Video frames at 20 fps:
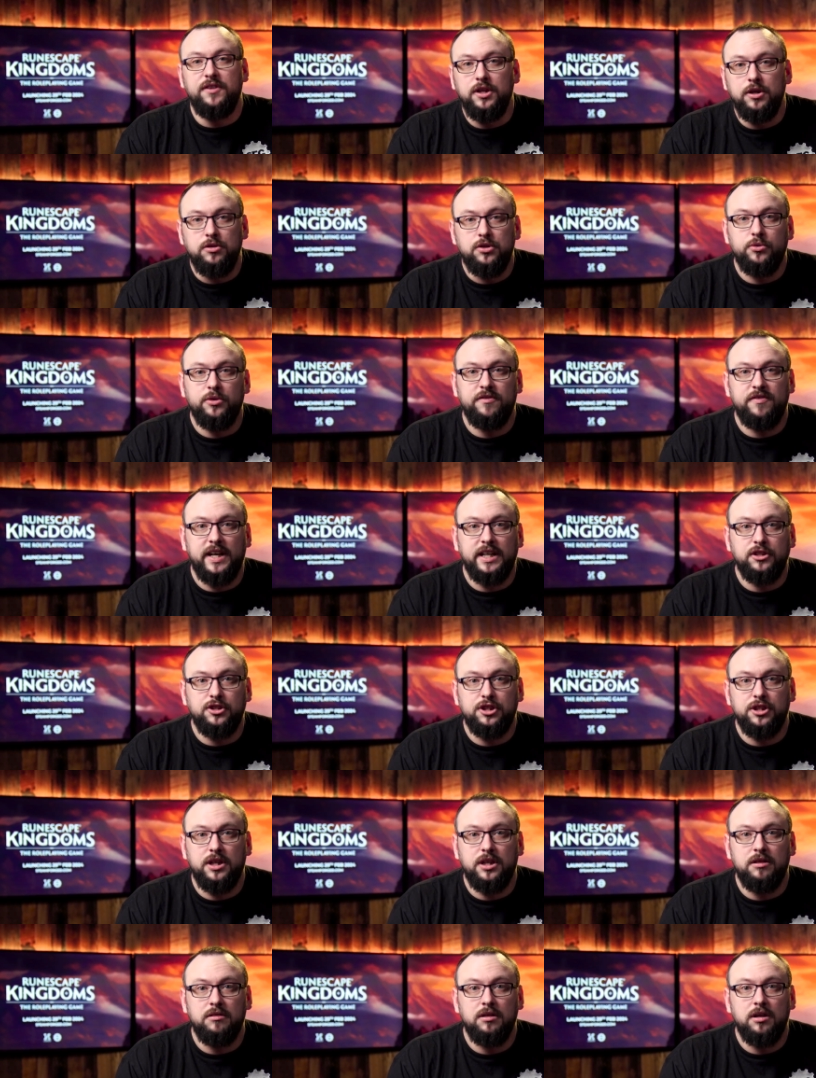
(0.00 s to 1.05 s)
you to
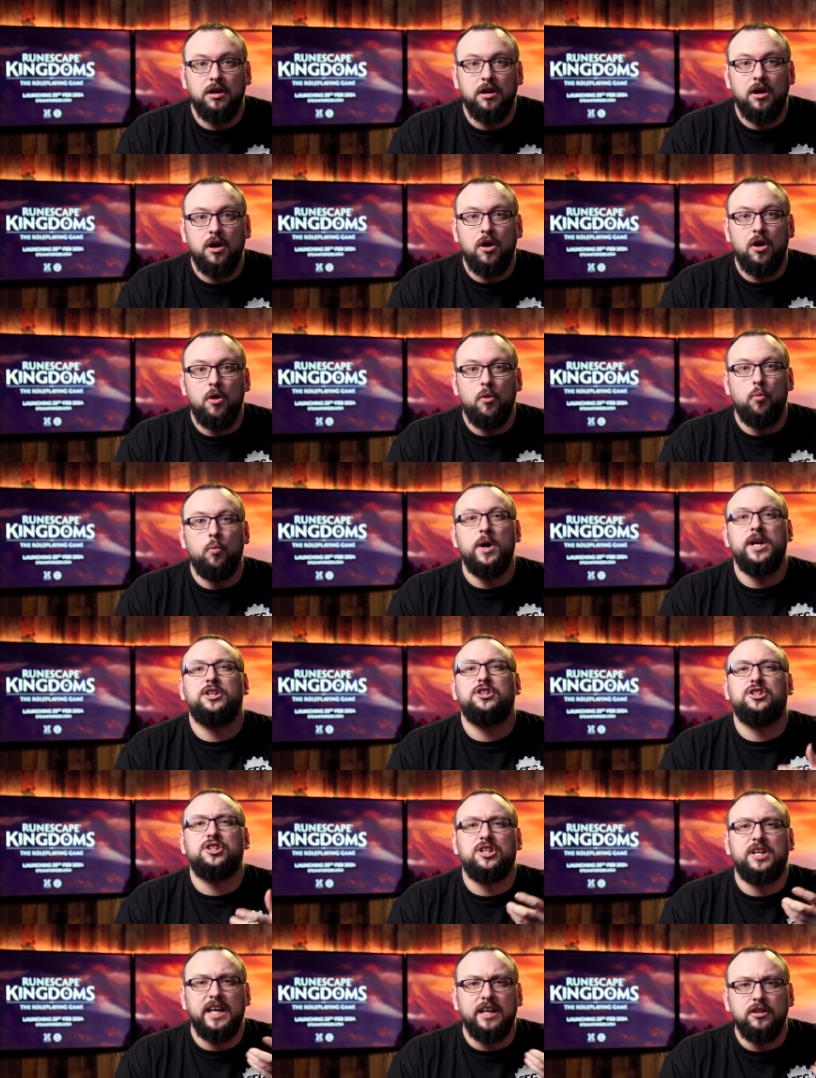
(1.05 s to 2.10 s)
adventure? Which
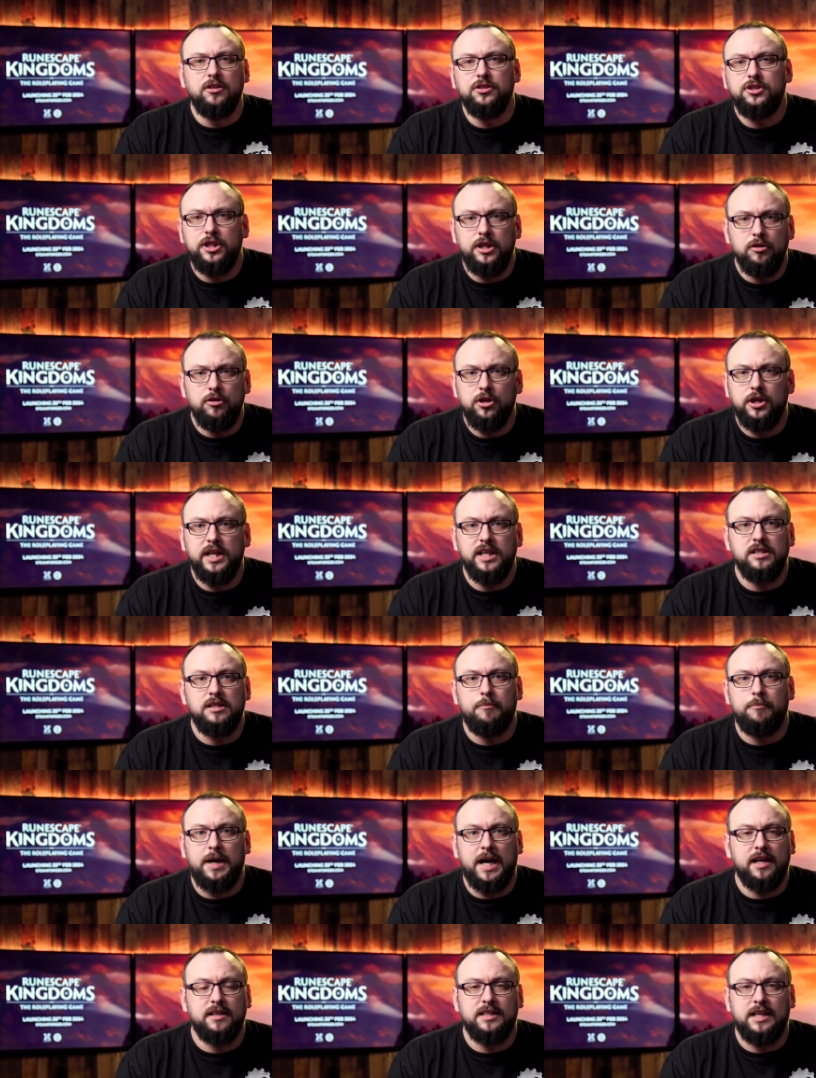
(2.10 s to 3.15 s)
skills are you looking to
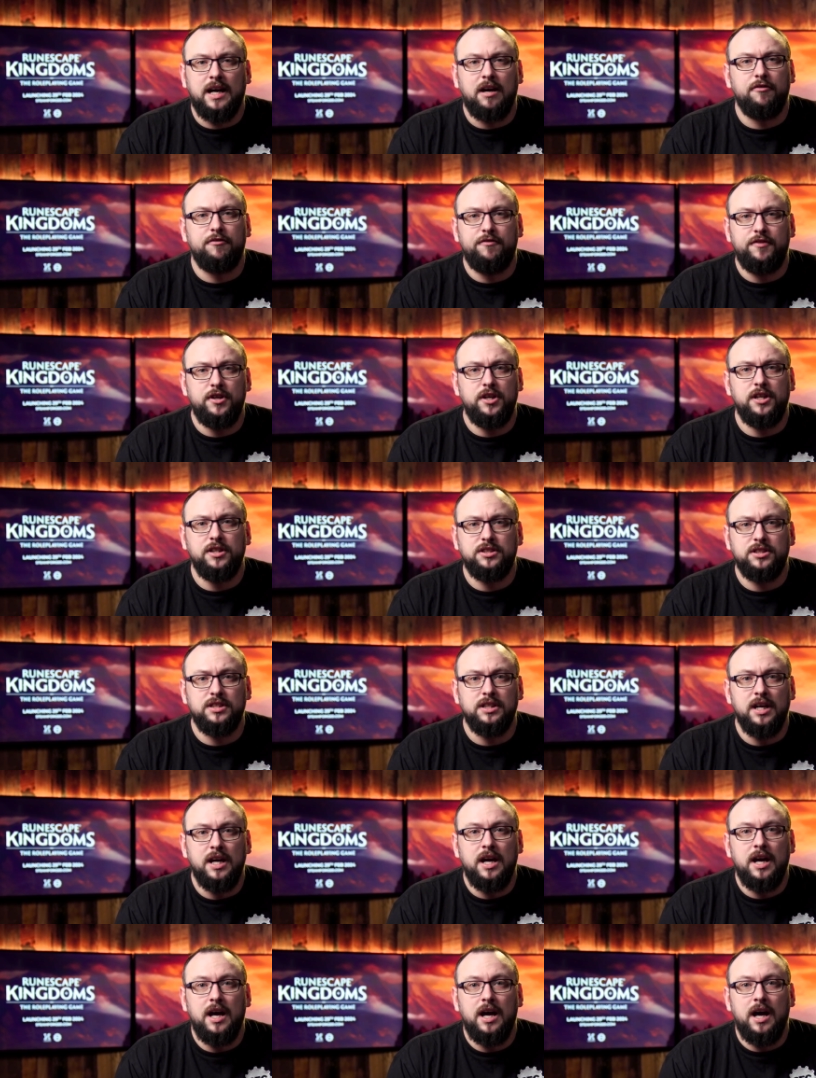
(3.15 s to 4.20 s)
max out first?
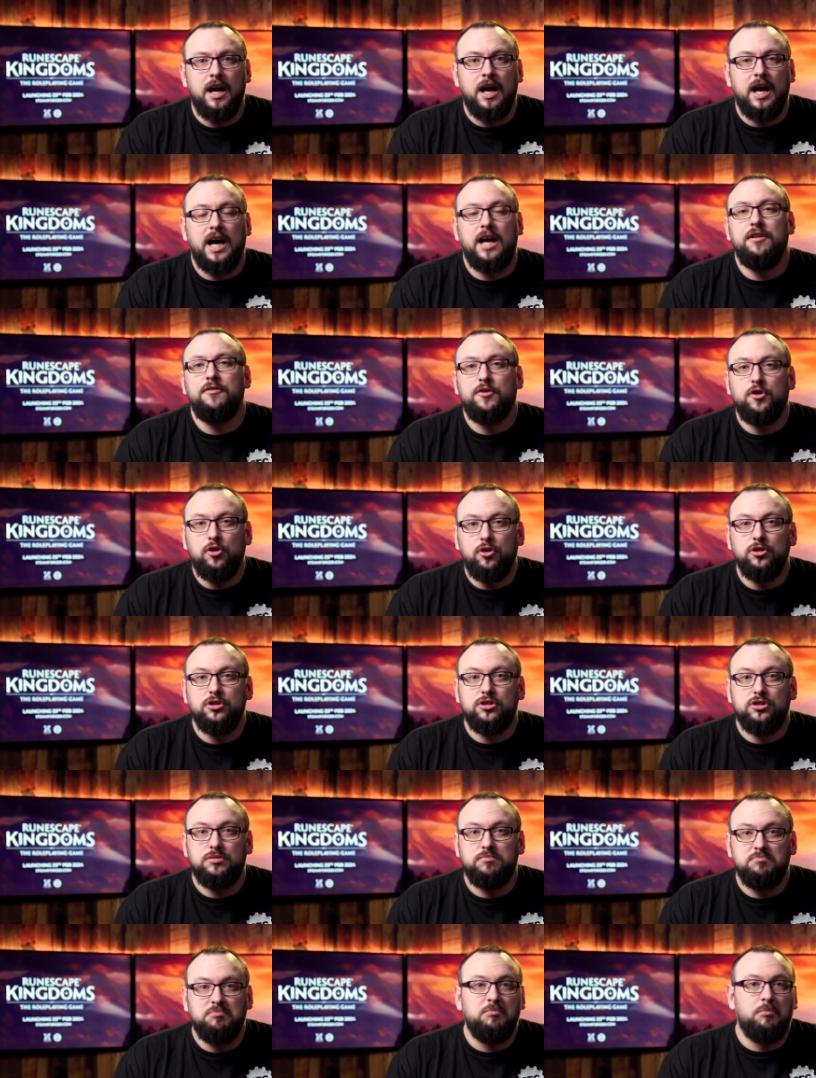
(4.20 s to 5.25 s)
And of
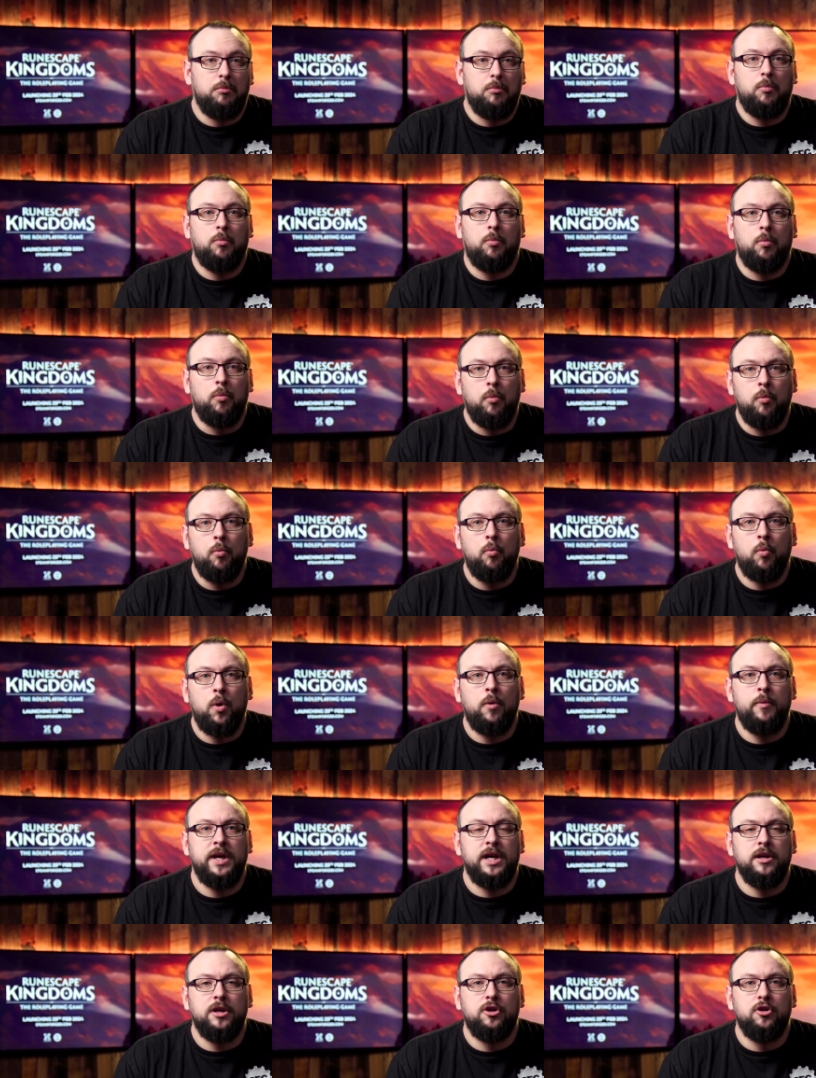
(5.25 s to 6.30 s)
course, what
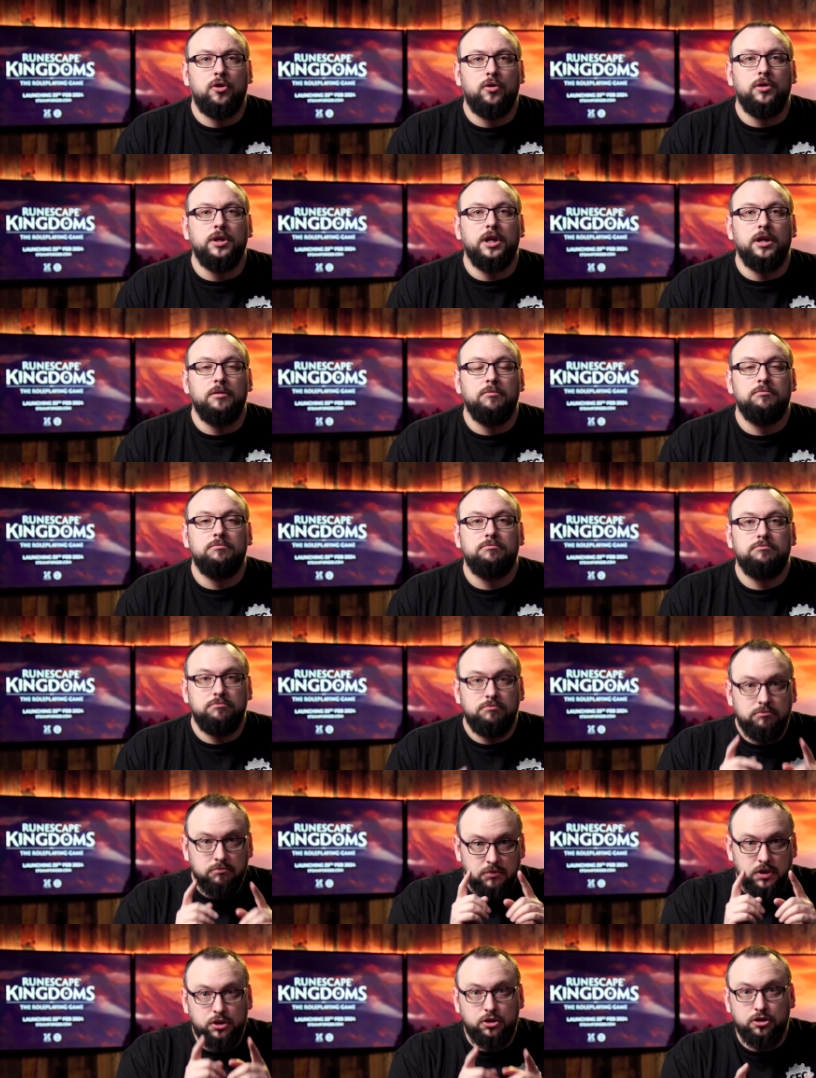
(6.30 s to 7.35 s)
we're going to call you.
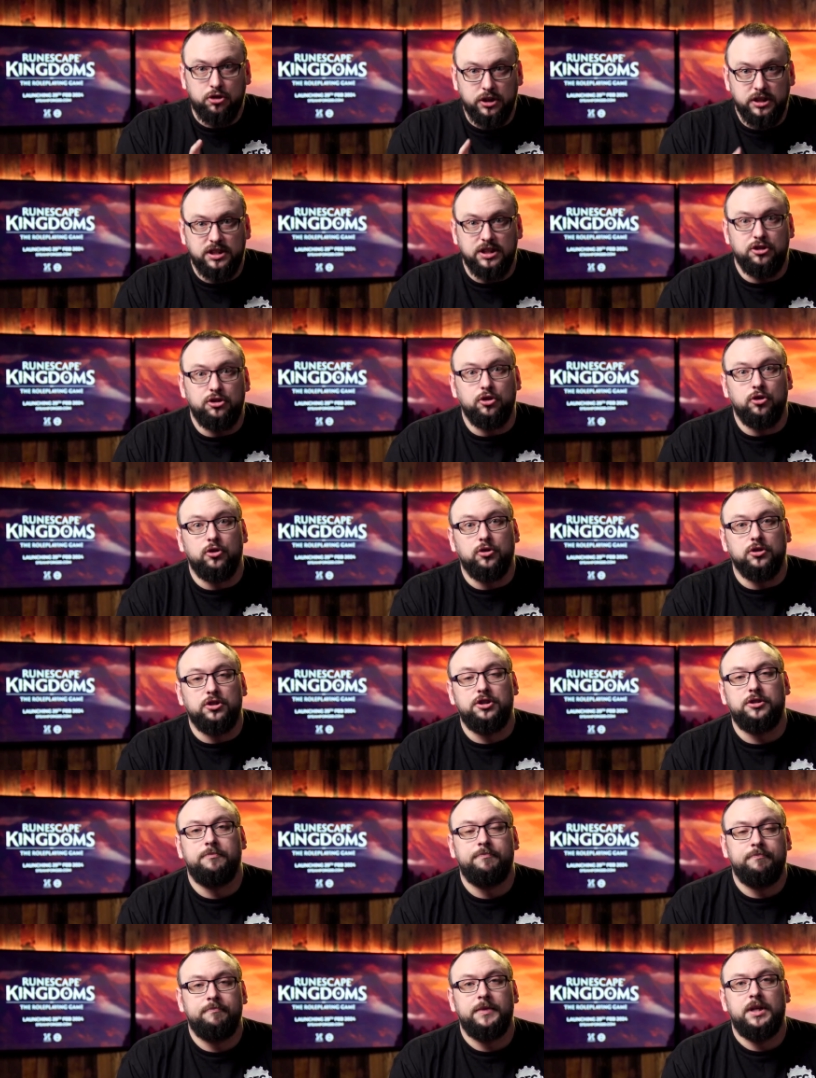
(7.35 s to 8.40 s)
The choice is yours.